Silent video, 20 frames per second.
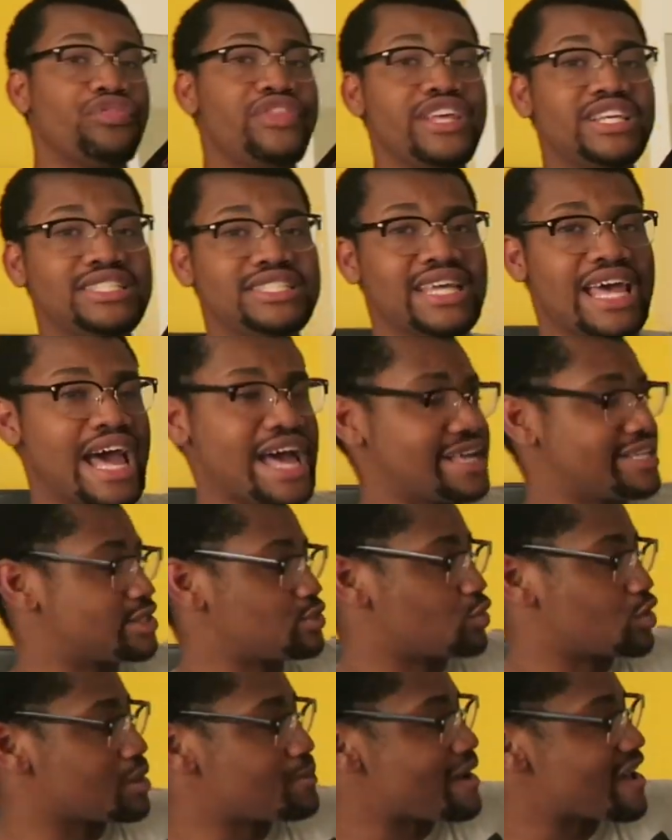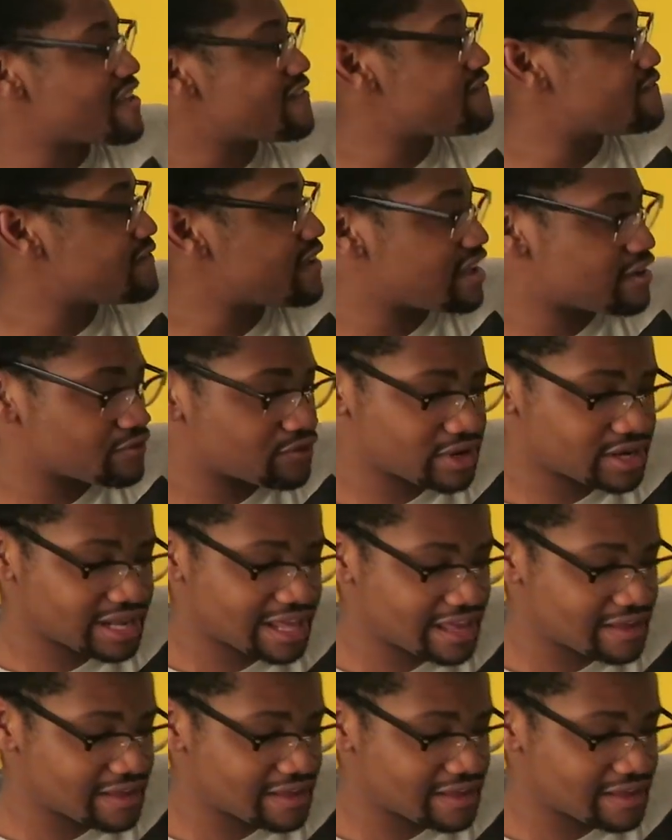This has one of my favorite